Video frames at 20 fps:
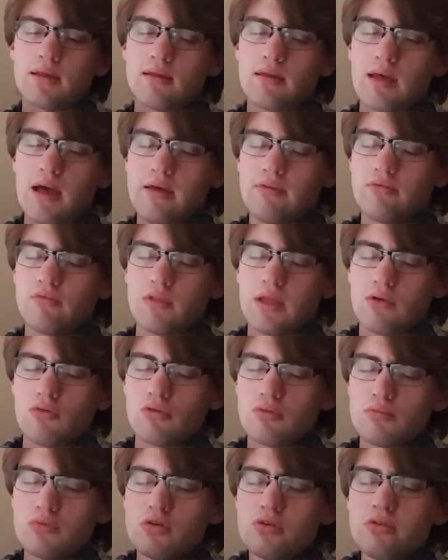I've
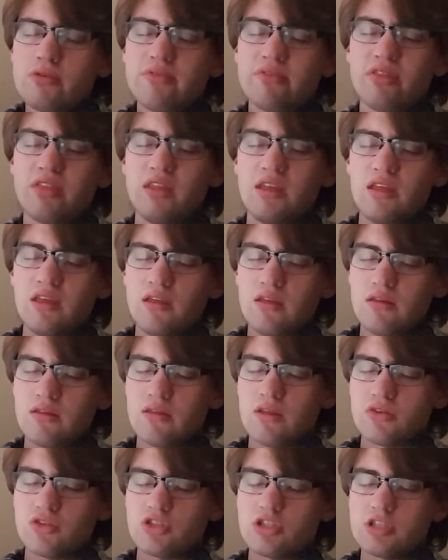removed the
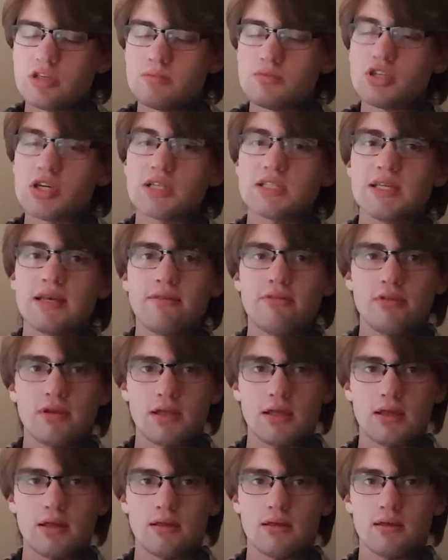
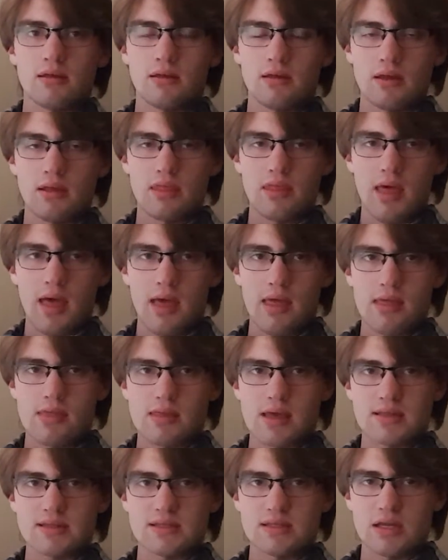subjectivity in
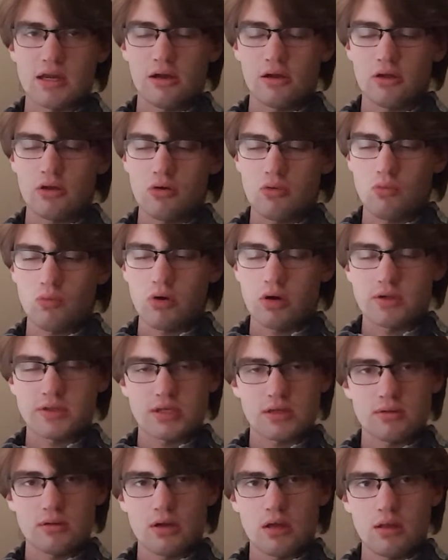that scenario where it's
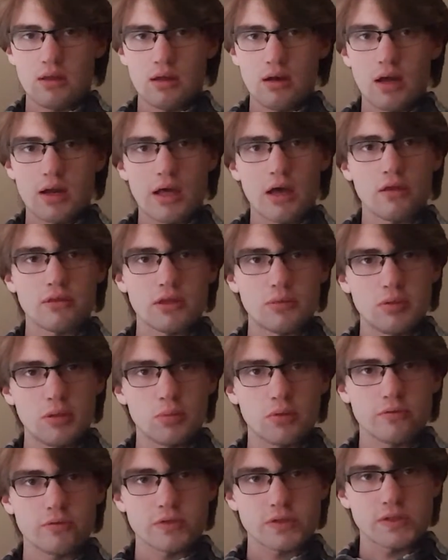unhealthy
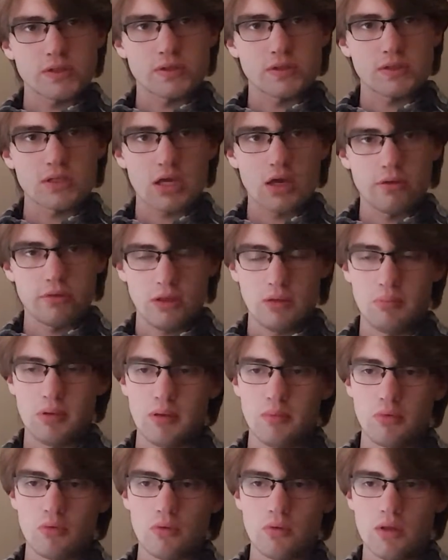people versus healthy
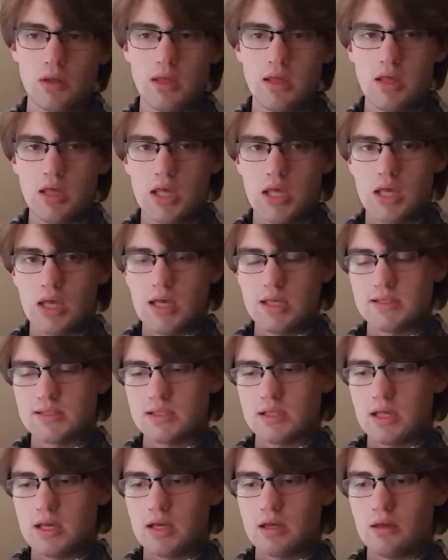people. It's
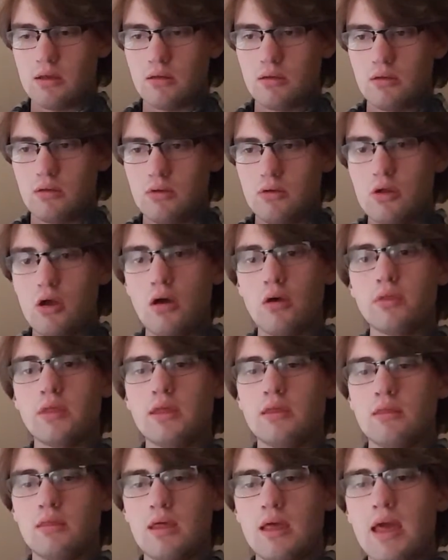like, no,
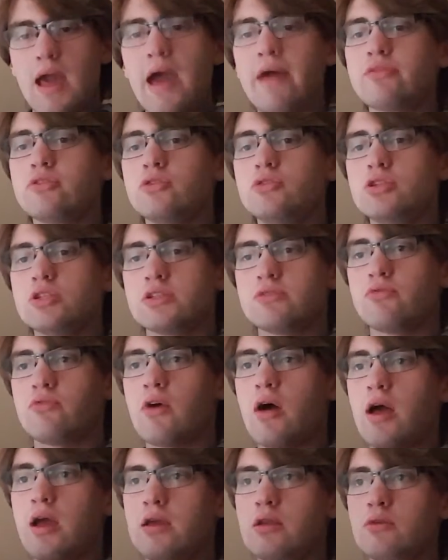they have to just
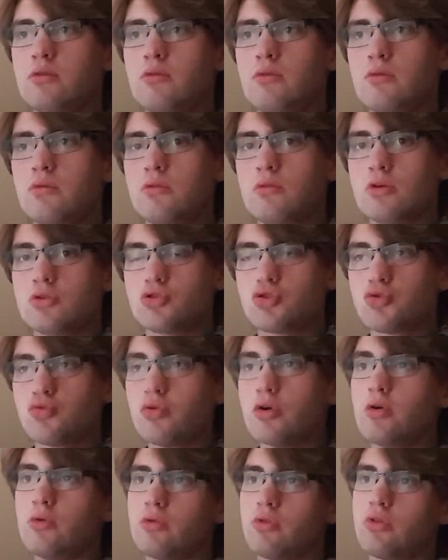find the
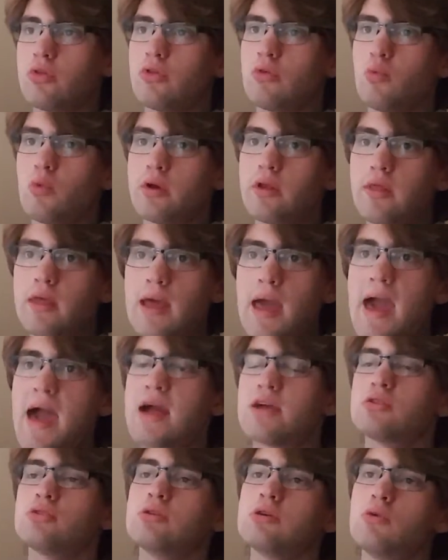truth. What do they
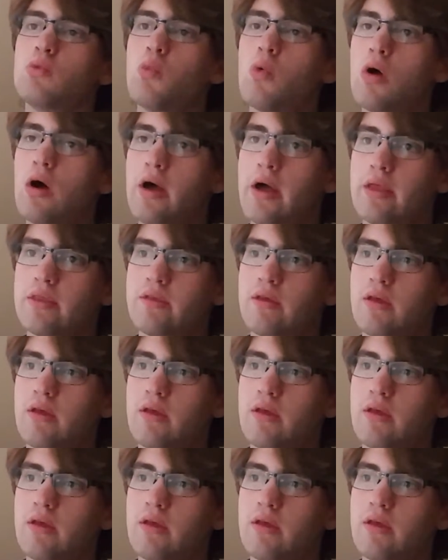actually want?